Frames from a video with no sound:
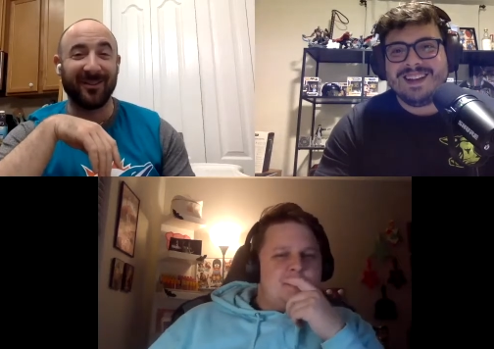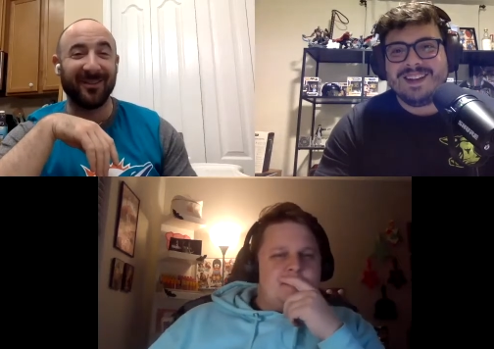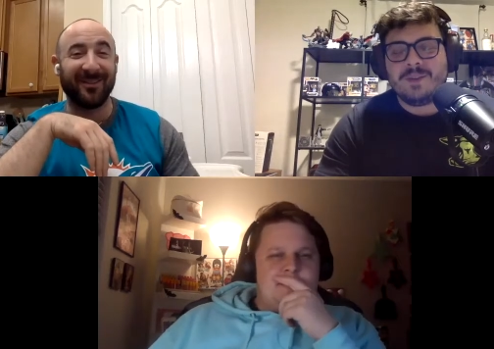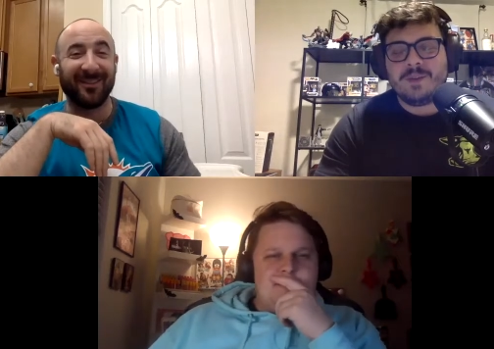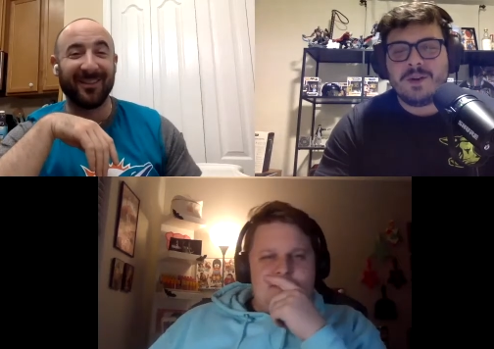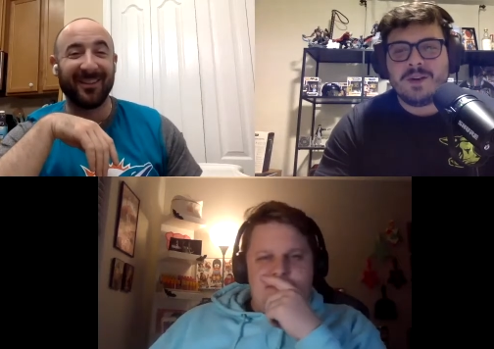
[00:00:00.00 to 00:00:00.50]

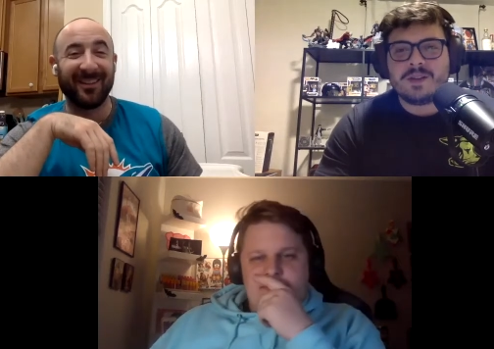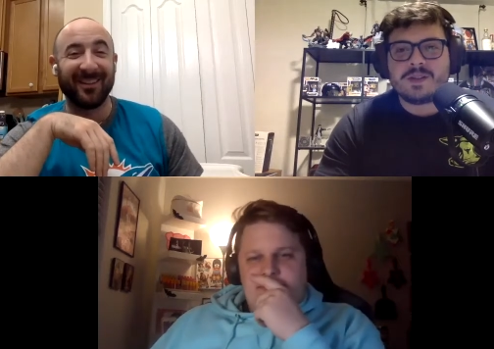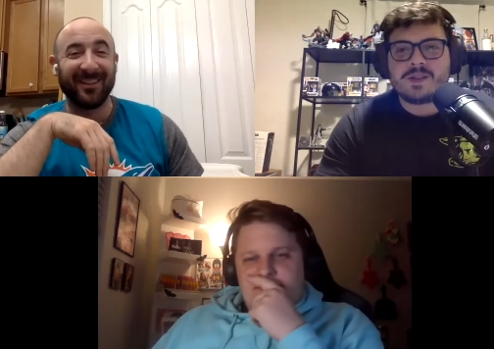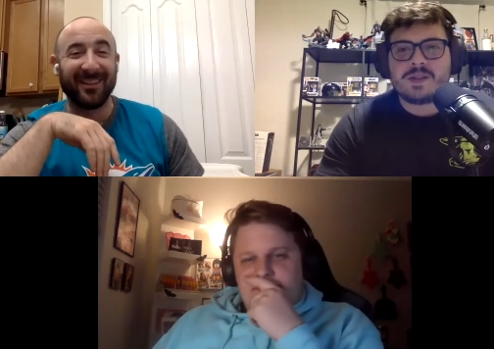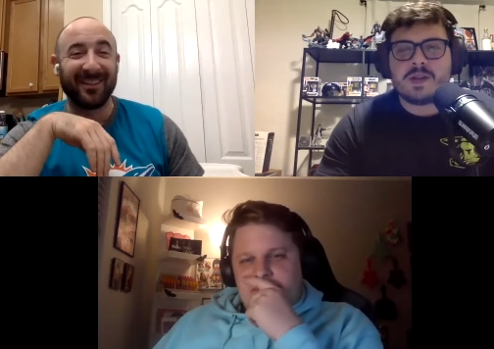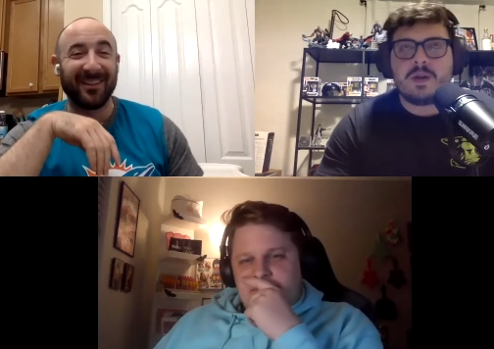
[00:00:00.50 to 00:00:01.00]
Speaker 1: Well,
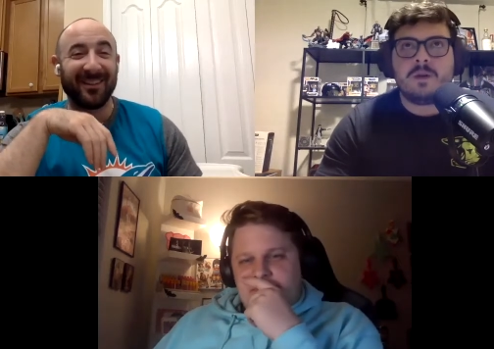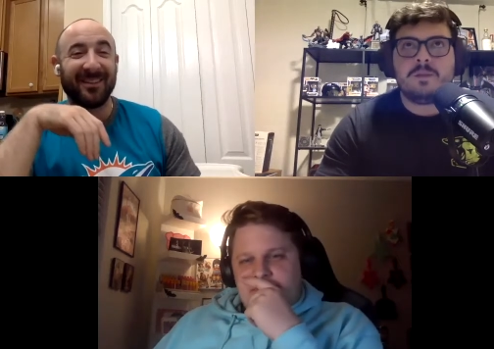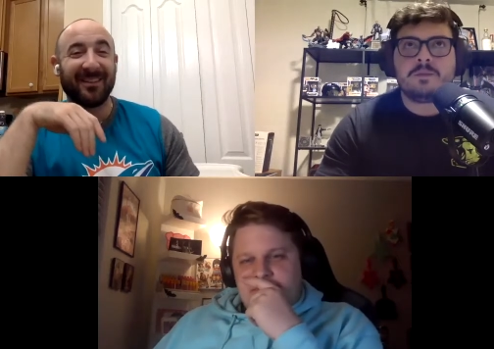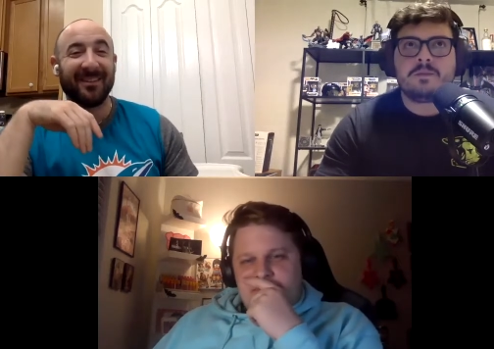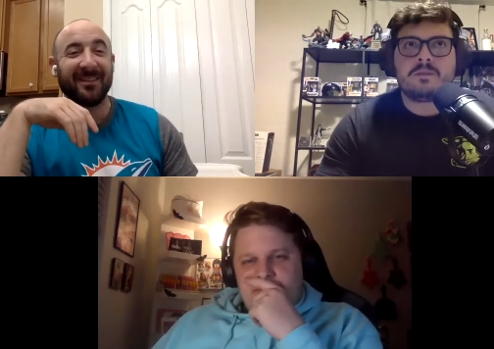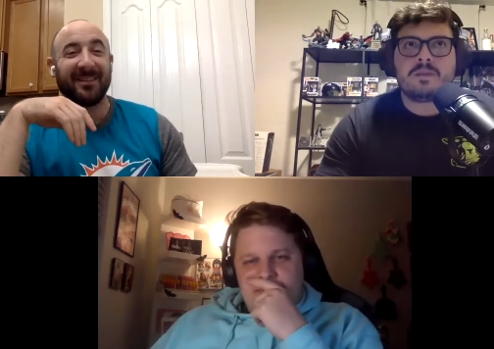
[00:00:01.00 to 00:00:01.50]

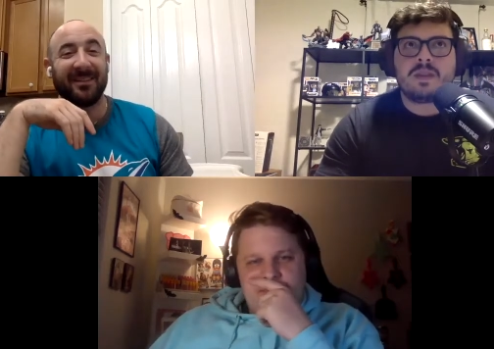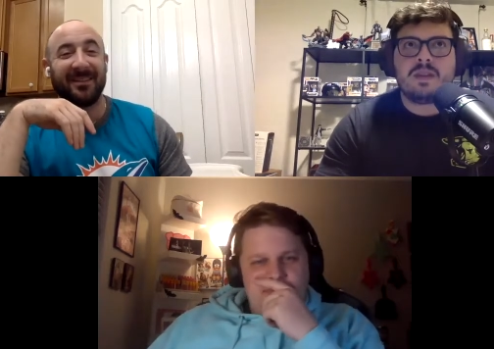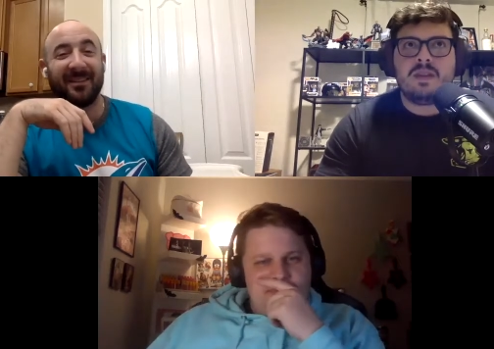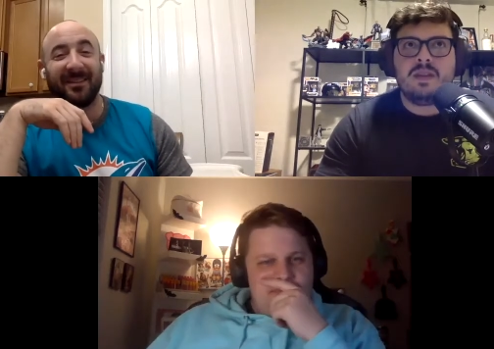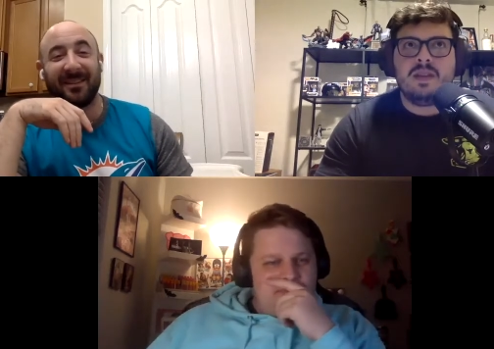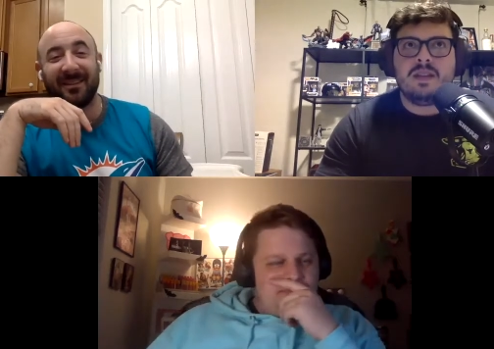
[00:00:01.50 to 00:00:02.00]
so
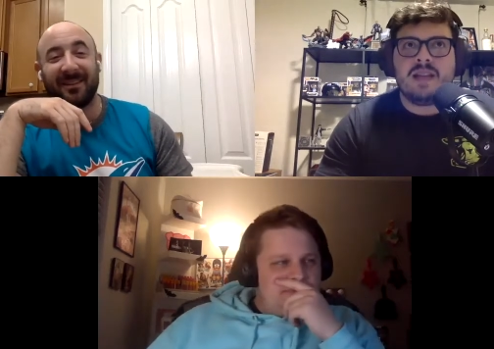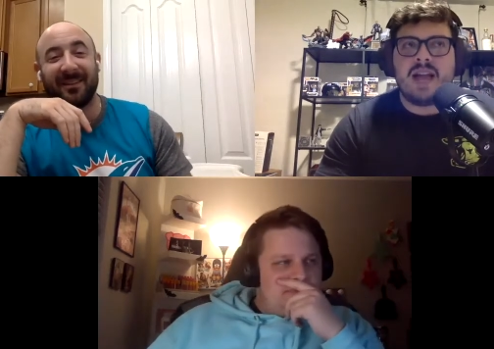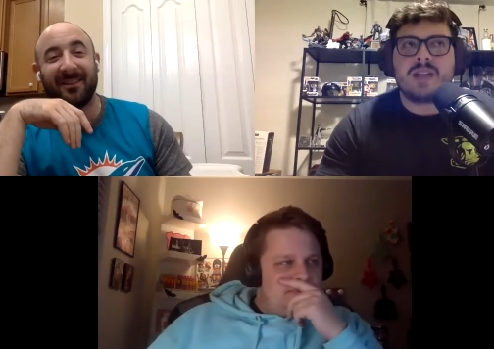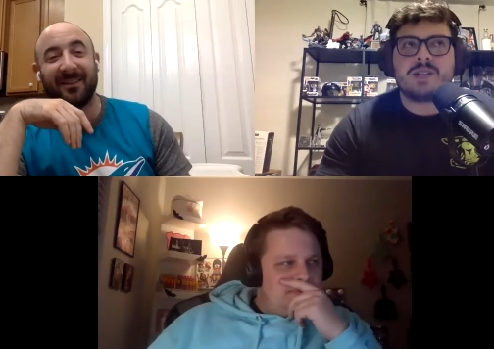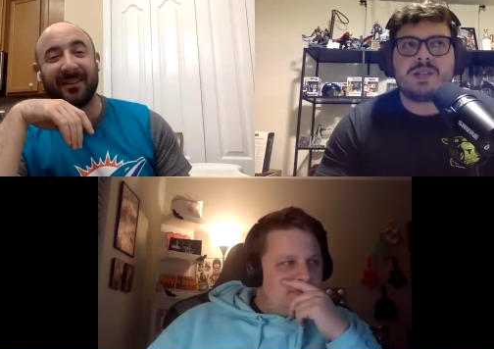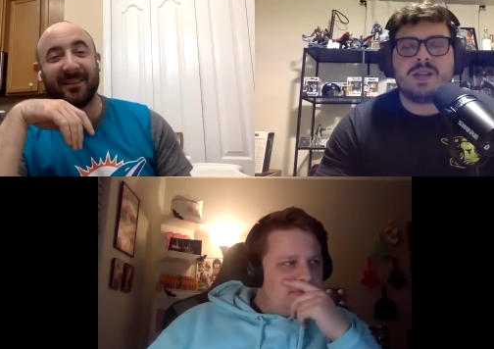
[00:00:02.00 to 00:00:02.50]

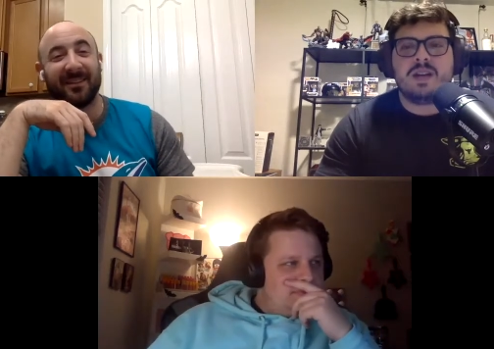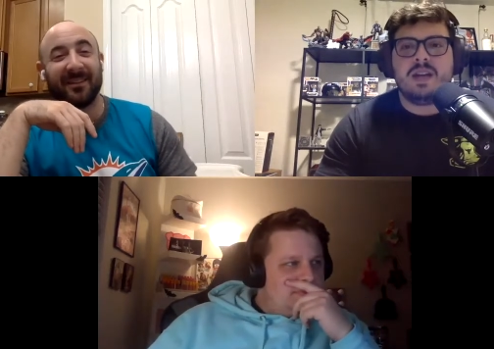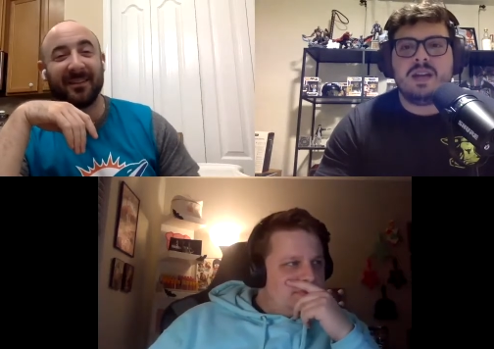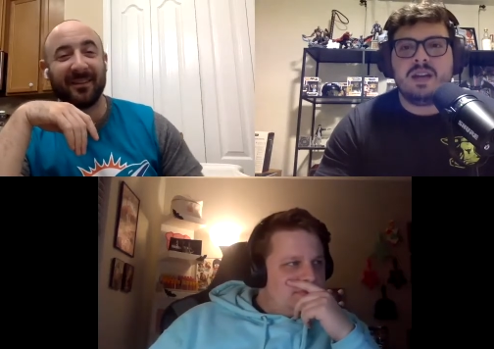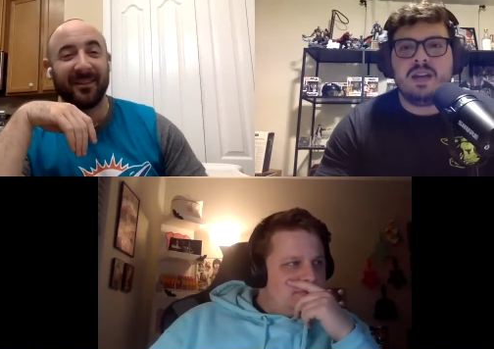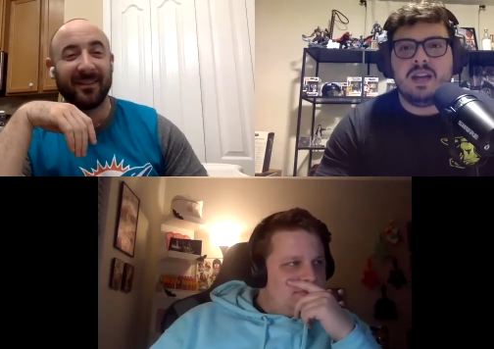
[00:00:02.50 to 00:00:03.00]
last year
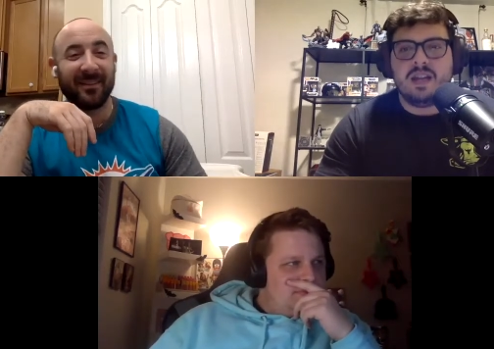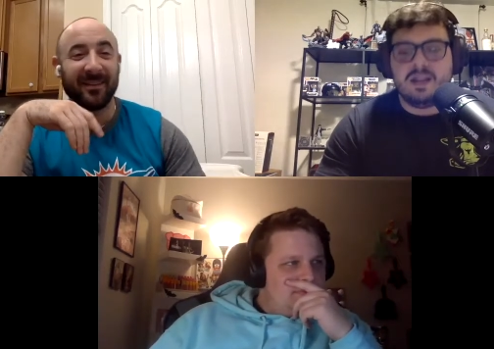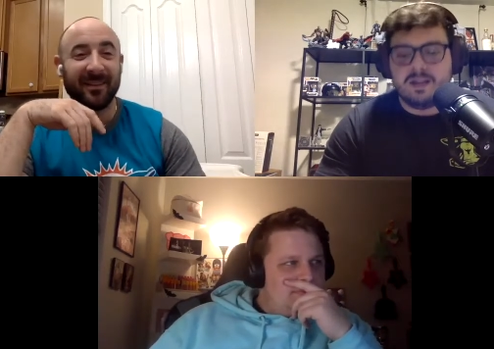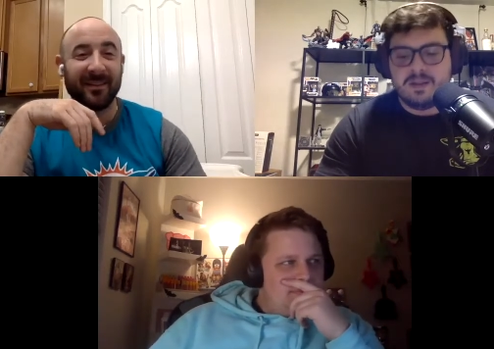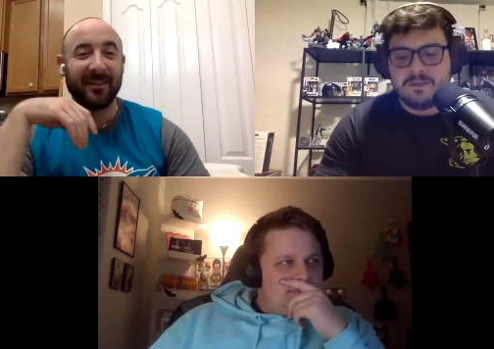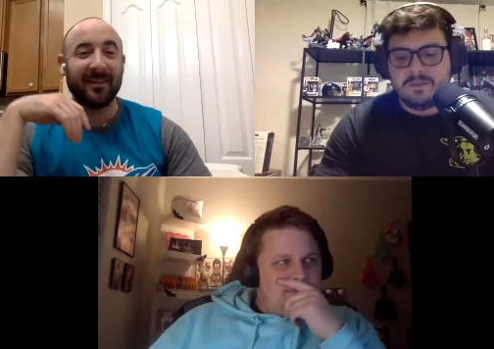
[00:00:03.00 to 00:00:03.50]
he
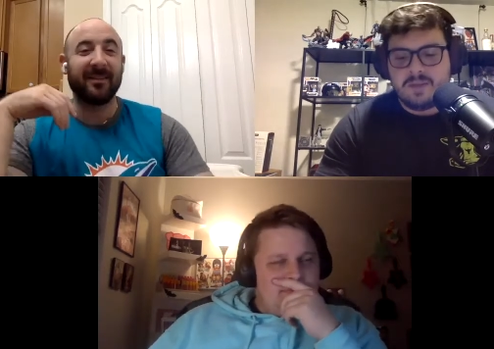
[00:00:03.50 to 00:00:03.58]
he